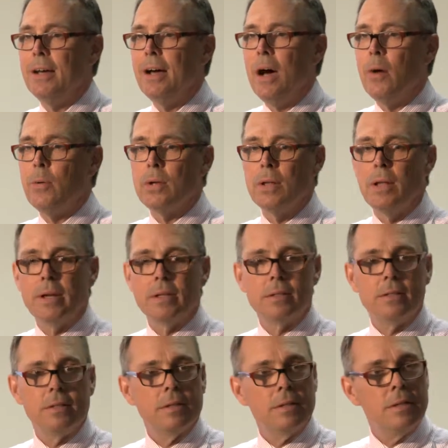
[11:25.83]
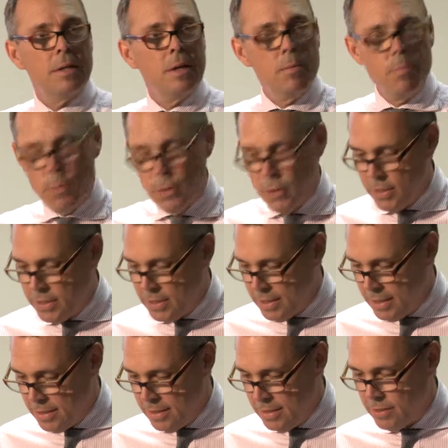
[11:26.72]
I would like to put
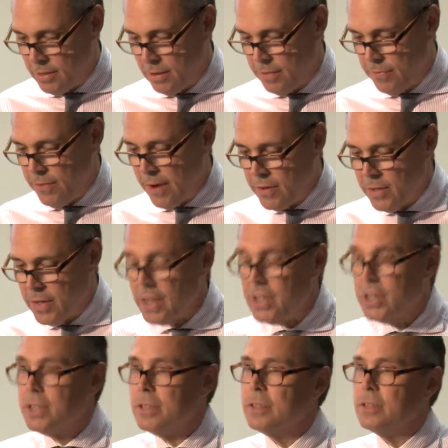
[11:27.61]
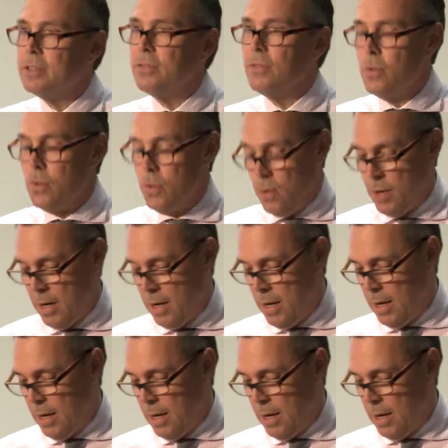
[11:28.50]
as the sort of foundations for